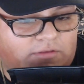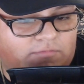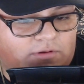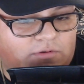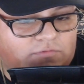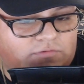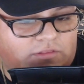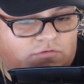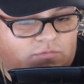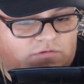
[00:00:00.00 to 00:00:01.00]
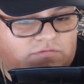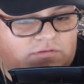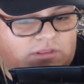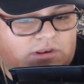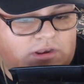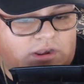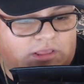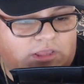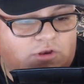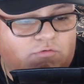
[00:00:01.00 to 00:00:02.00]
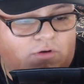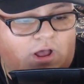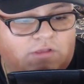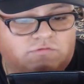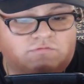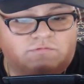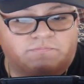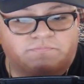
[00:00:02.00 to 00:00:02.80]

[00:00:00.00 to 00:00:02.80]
Rose, and Twisted Nikki Cross.